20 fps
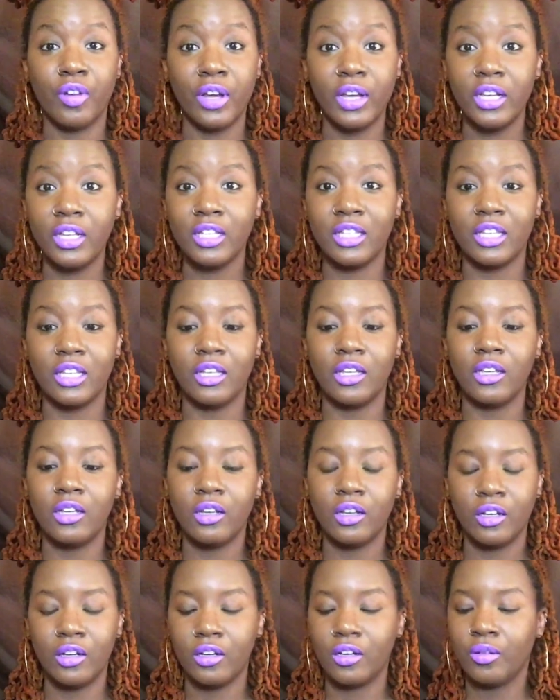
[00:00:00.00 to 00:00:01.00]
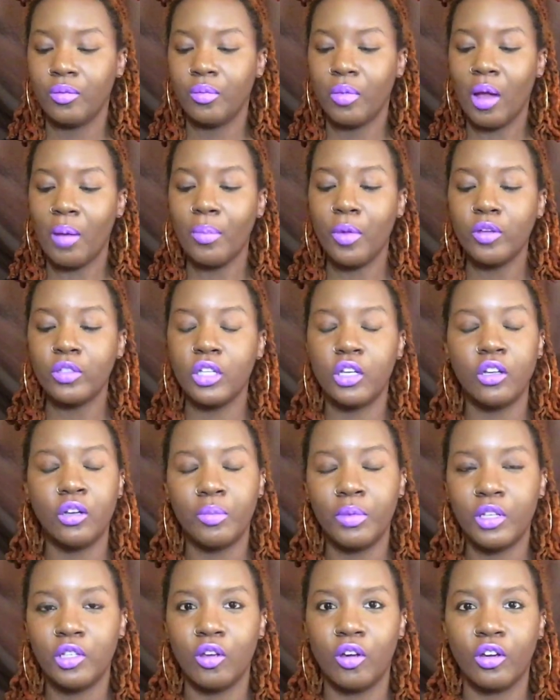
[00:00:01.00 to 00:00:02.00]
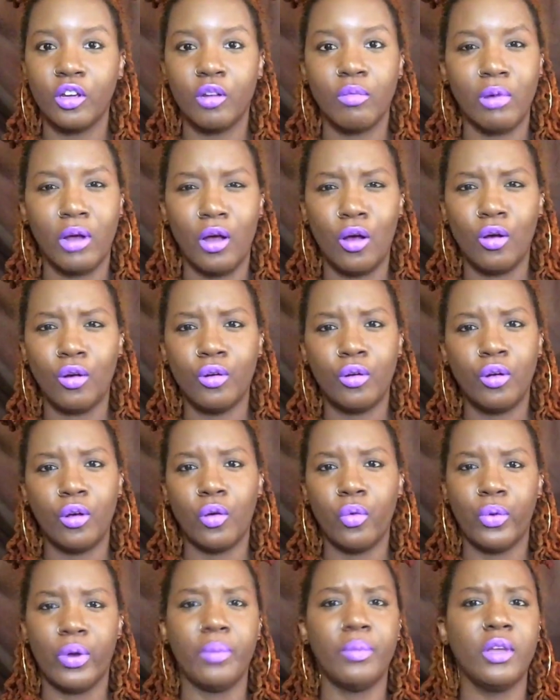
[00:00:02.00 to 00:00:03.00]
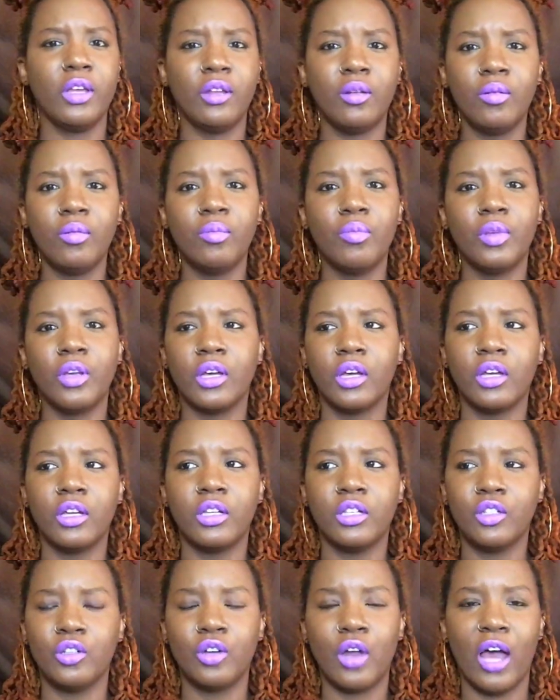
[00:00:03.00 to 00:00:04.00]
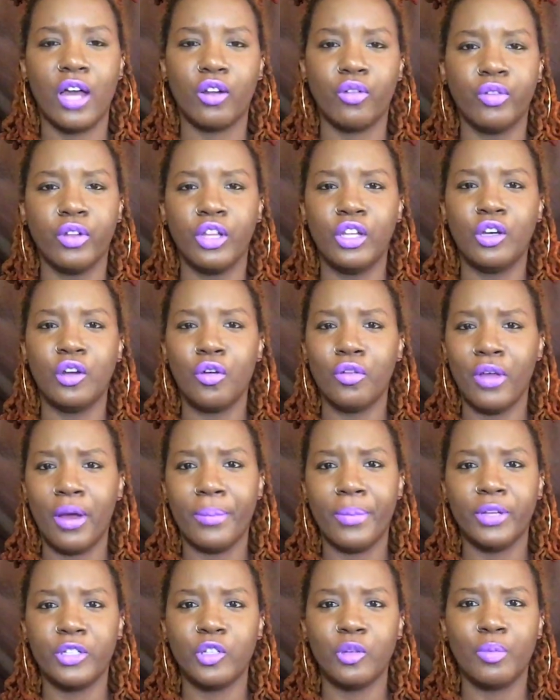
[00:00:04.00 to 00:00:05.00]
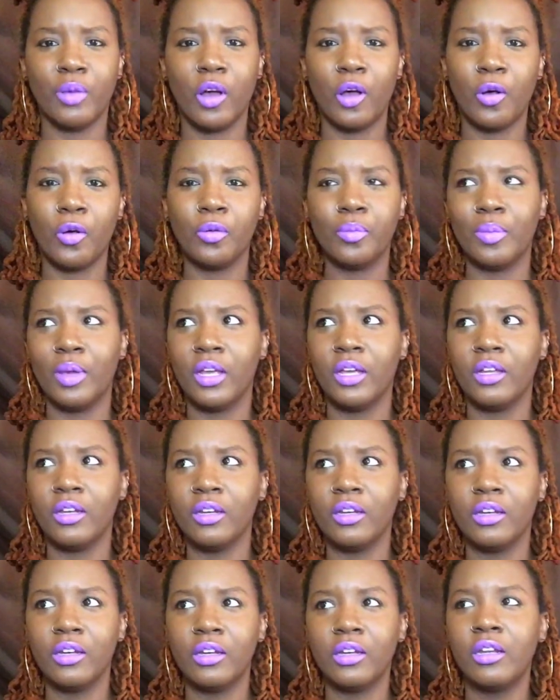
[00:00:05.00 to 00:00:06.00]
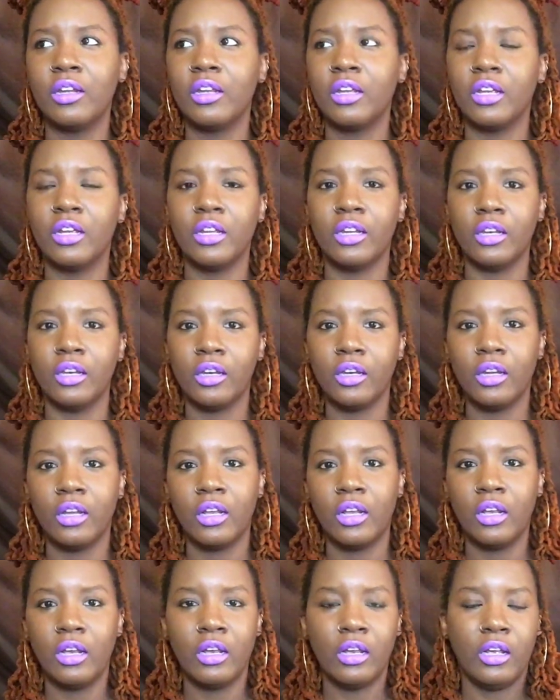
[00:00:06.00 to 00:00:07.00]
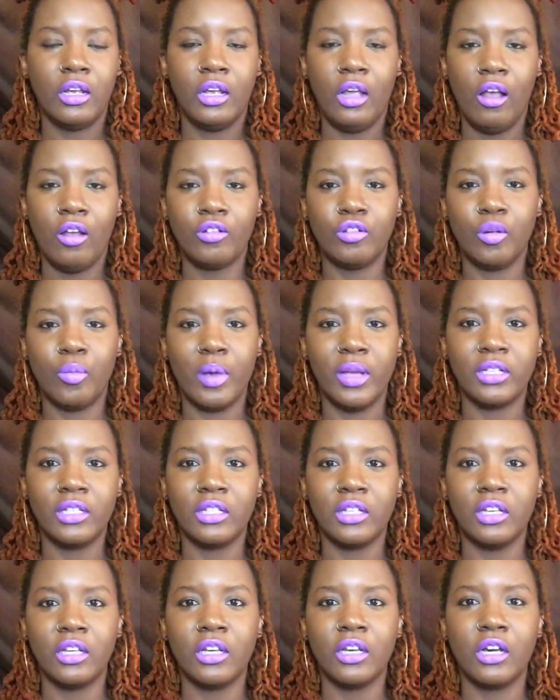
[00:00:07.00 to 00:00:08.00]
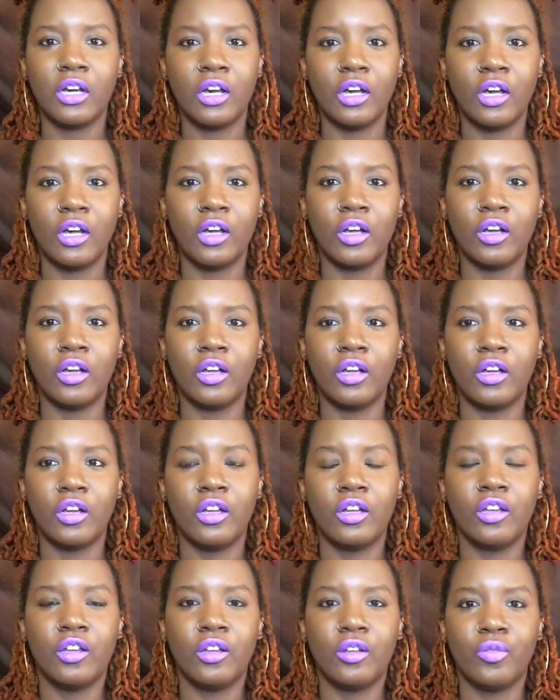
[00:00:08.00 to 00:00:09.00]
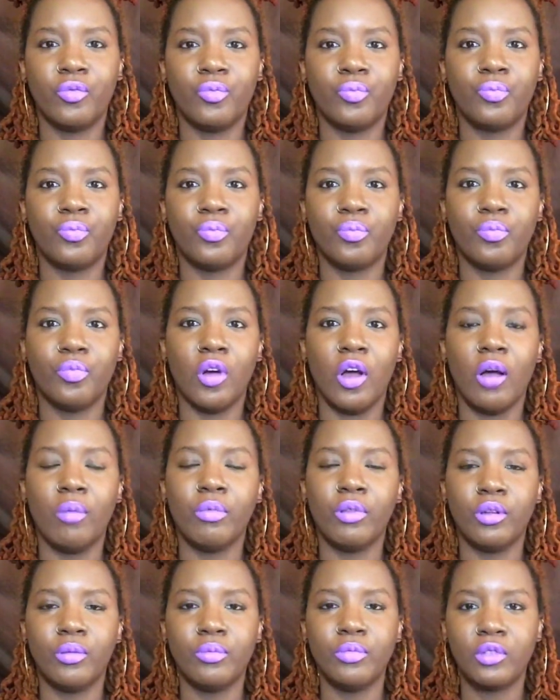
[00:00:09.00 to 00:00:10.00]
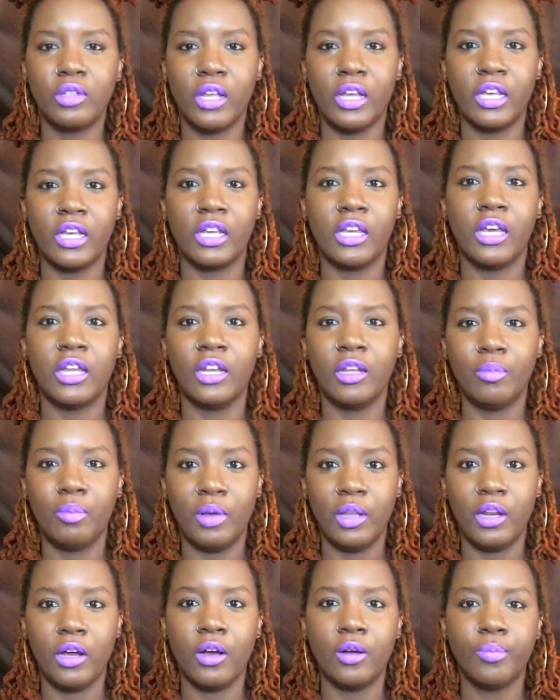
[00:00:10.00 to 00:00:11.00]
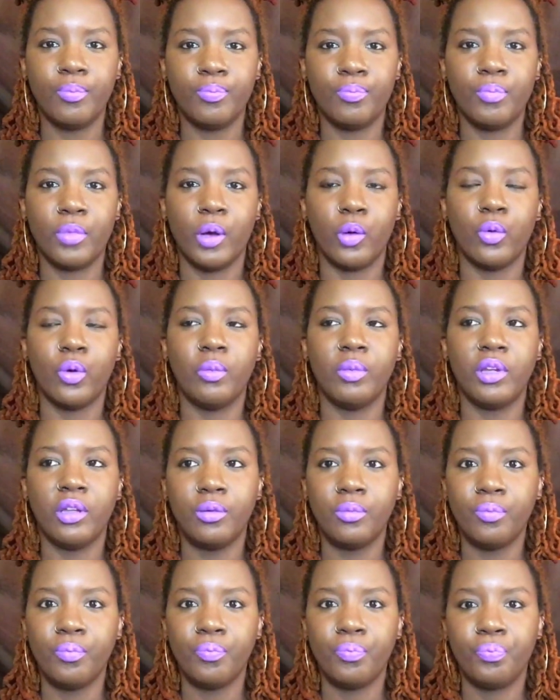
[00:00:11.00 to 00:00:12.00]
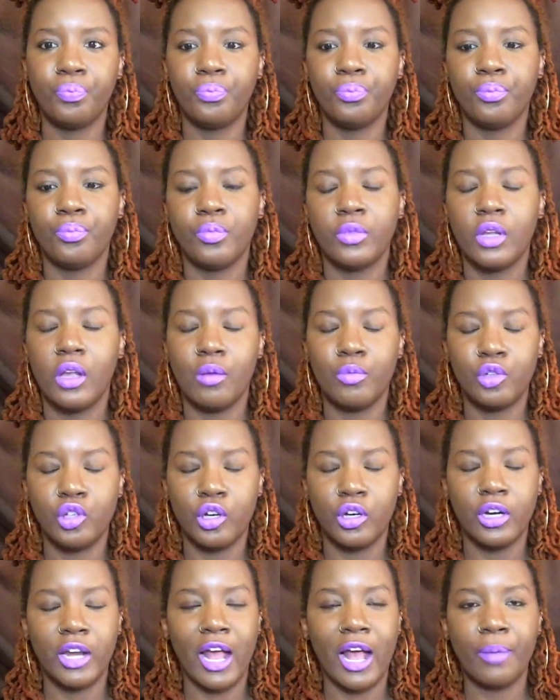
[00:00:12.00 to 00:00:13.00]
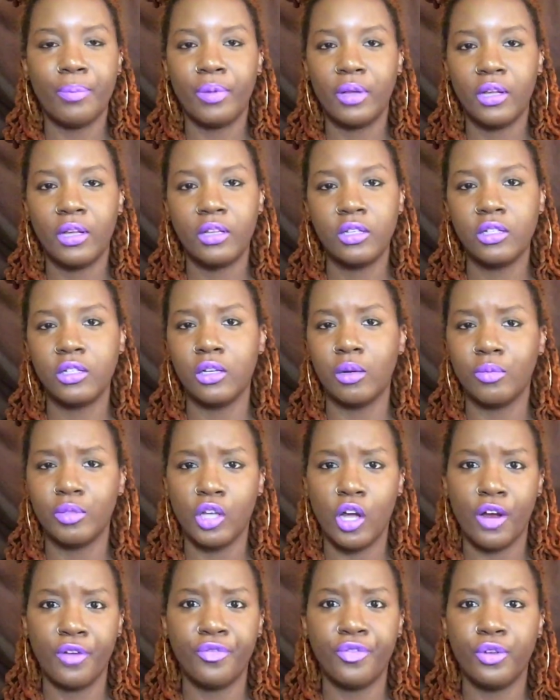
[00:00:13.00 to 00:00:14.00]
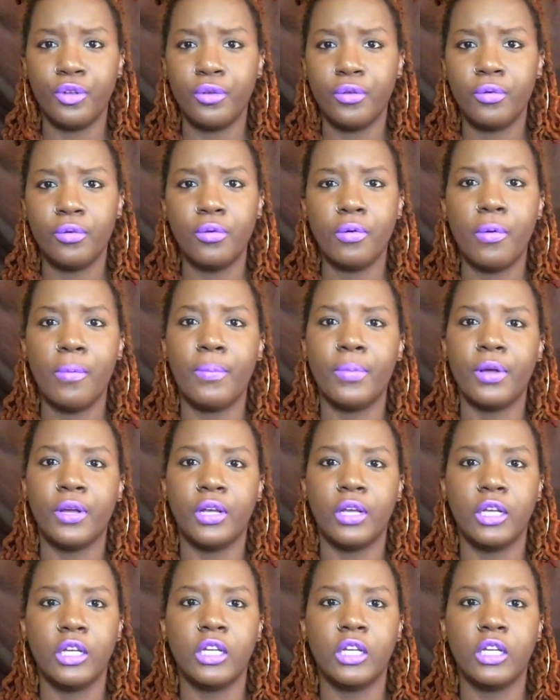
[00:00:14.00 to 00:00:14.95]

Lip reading: crazy. I'm mostly going to be talking about women because, you know, I don't really know that much about men in domestic problems, like getting beat up by women. I'm sure it happens and I'm sorry for you, but